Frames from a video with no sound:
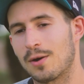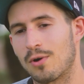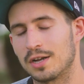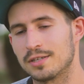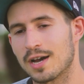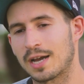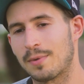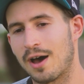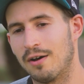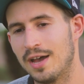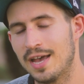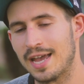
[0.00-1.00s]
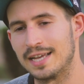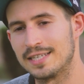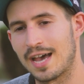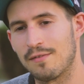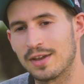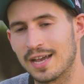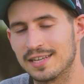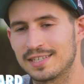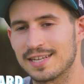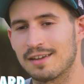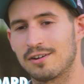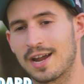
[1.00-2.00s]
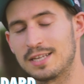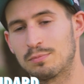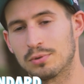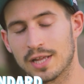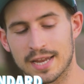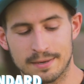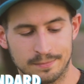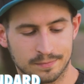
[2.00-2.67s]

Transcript: that I wanna talk about is having a standardized plate.